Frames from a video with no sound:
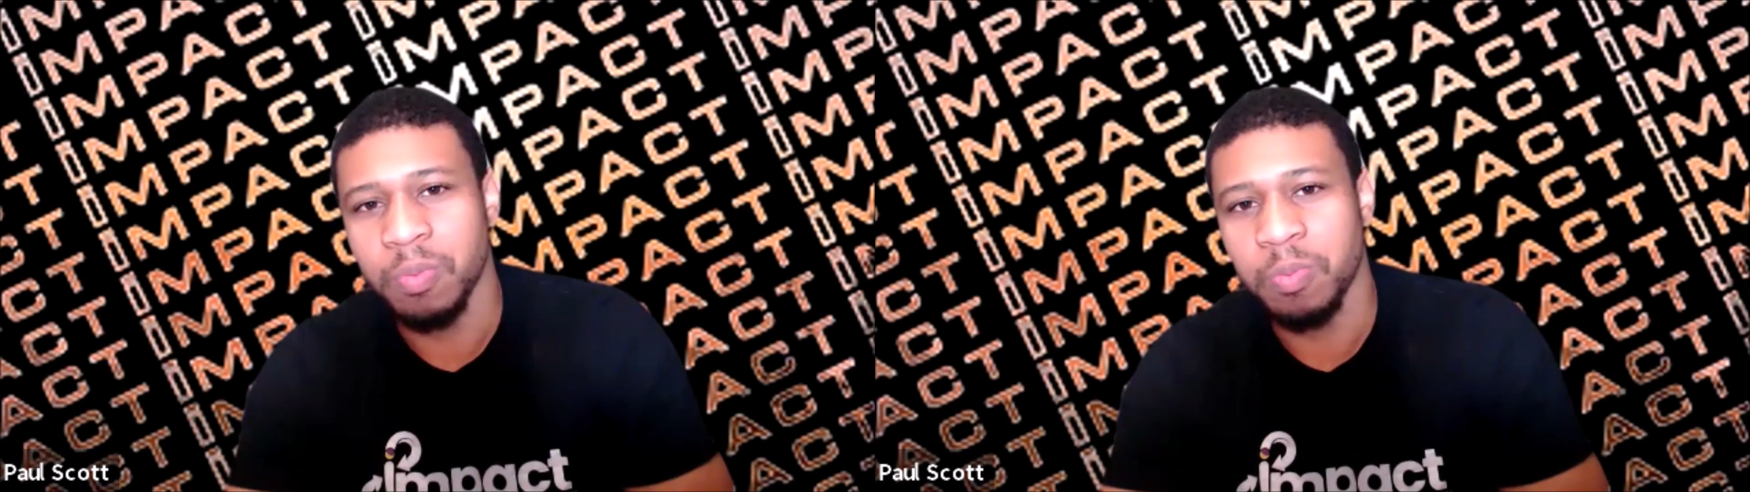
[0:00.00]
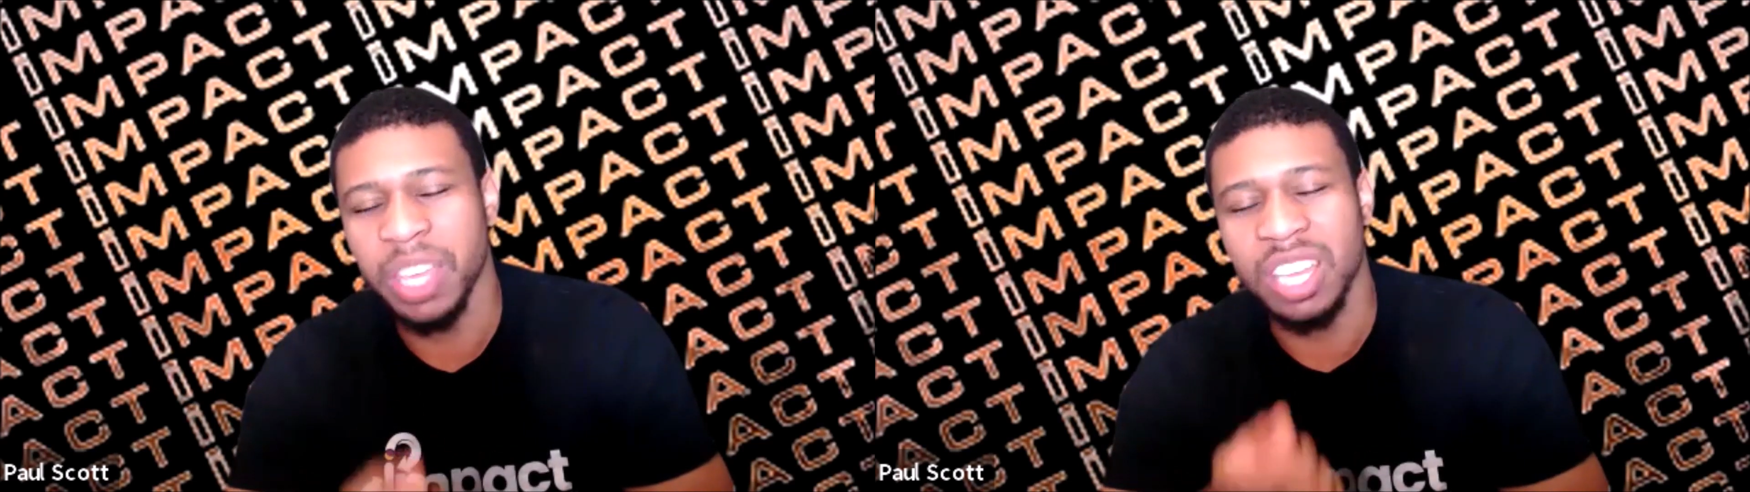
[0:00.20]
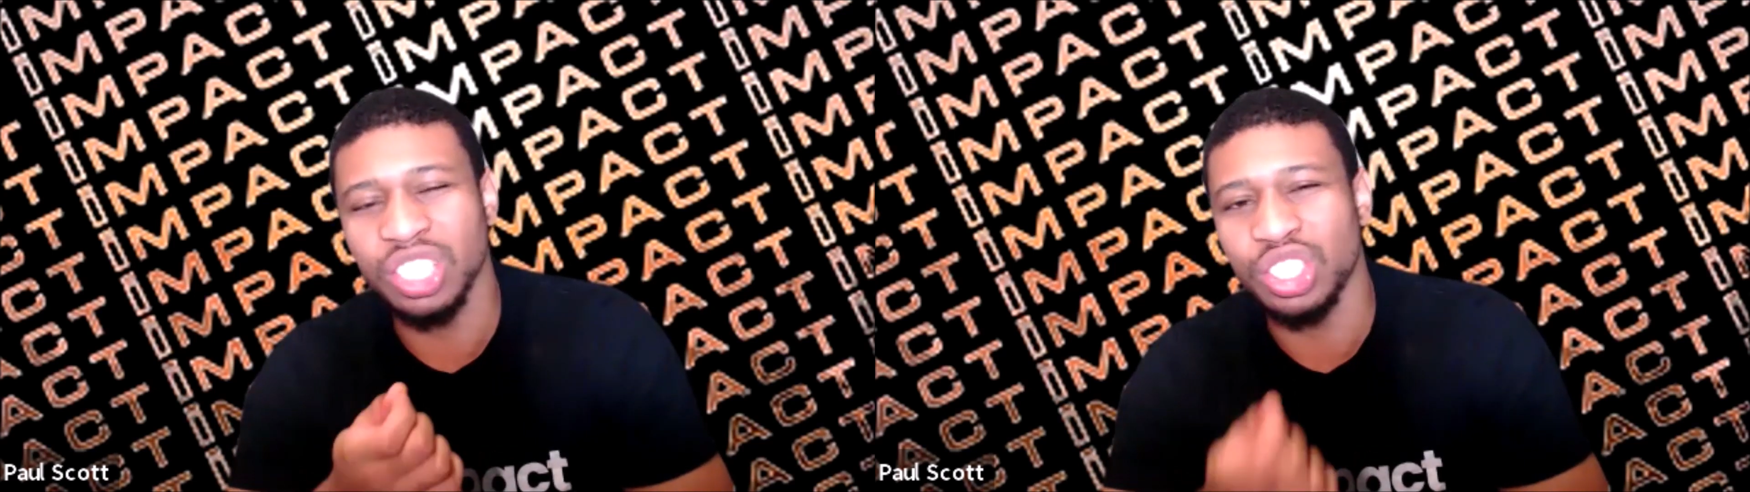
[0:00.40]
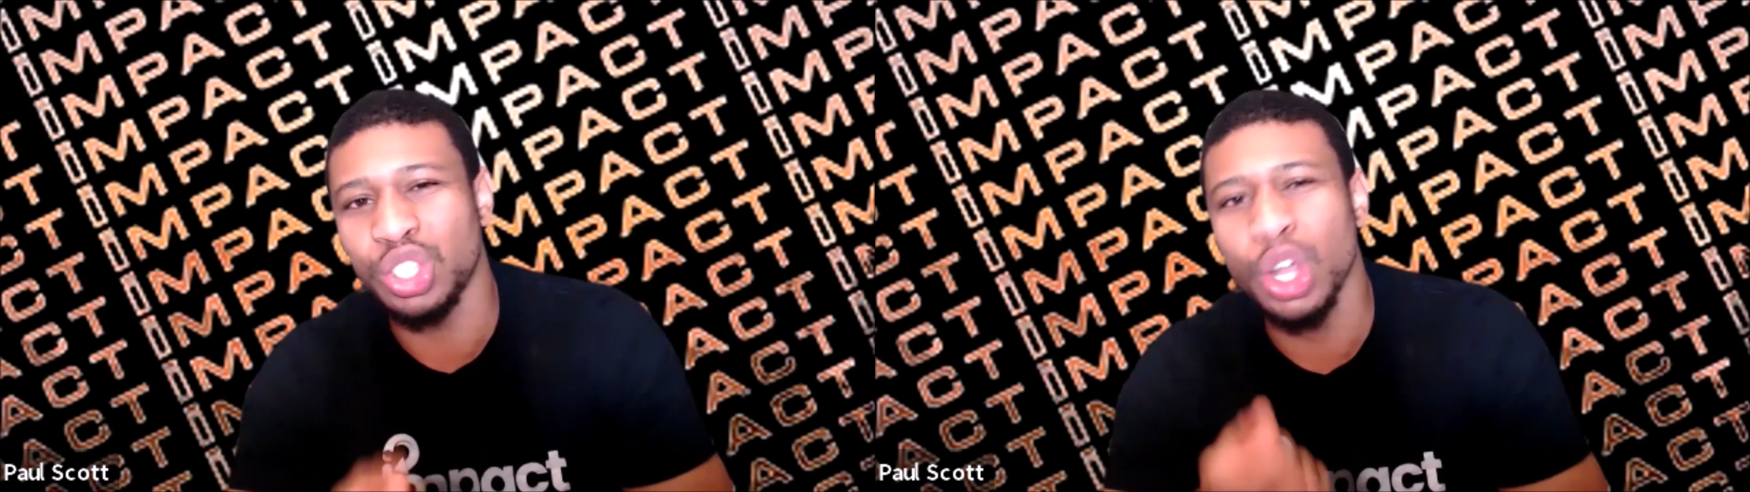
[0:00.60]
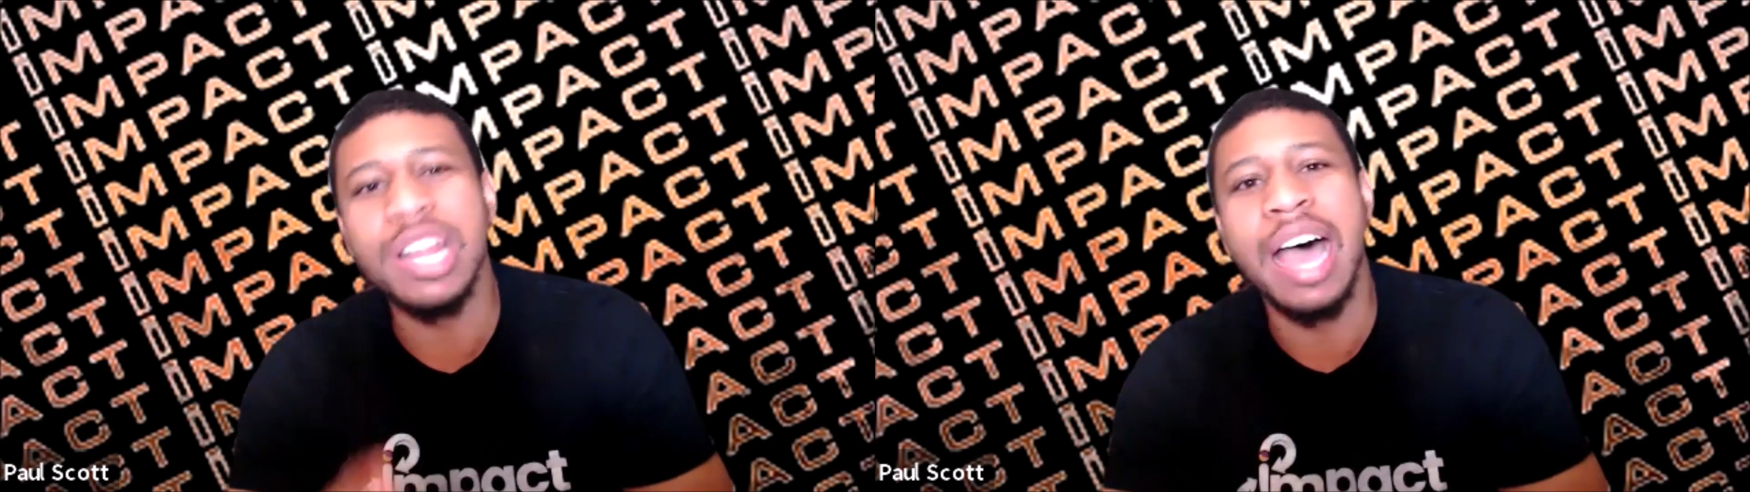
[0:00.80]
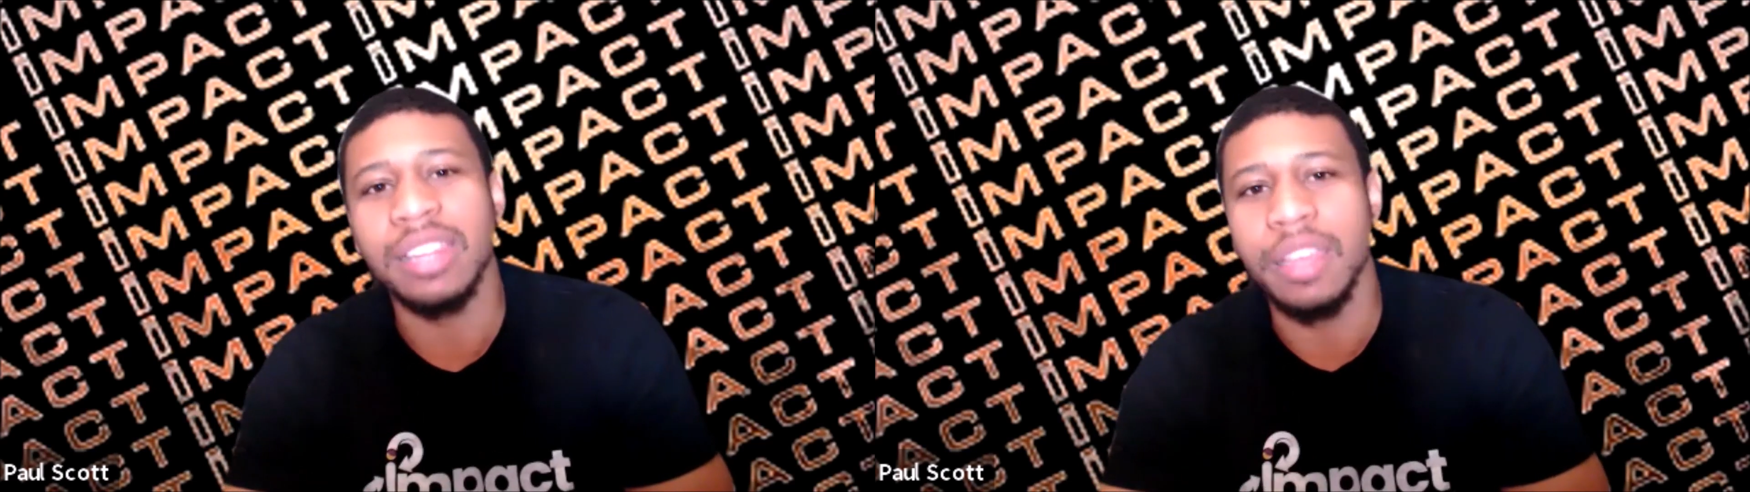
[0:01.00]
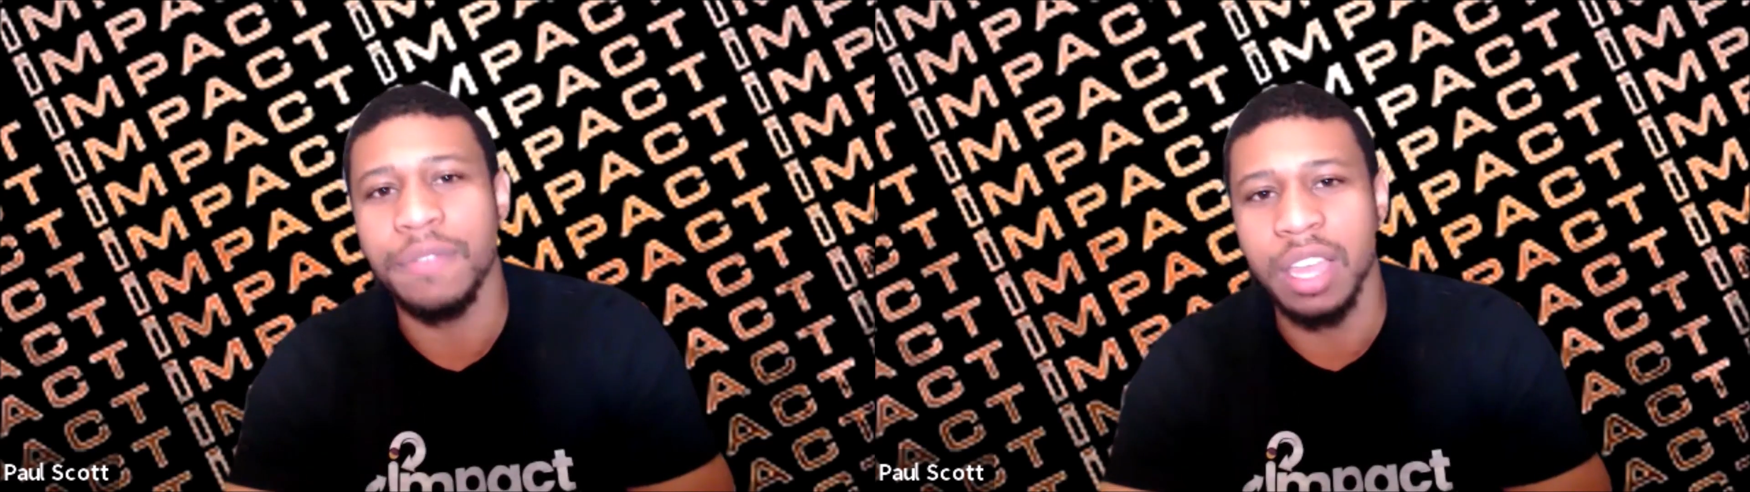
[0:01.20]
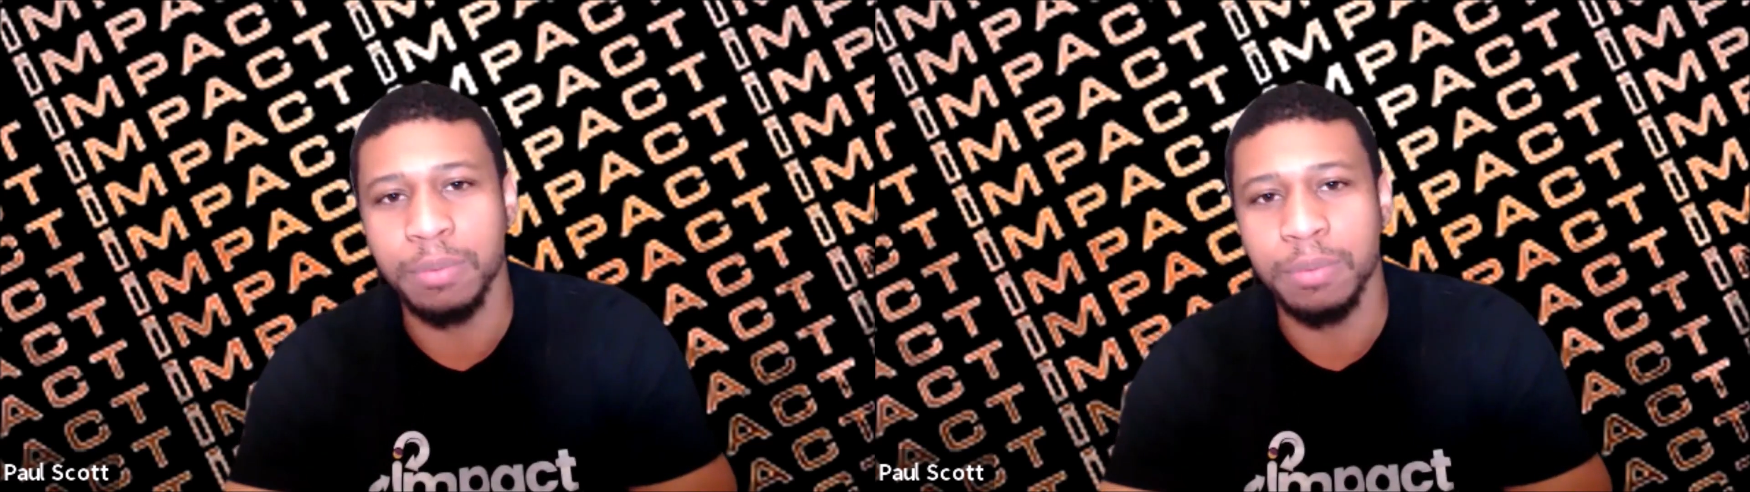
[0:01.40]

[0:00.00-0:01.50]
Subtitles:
because you're not living up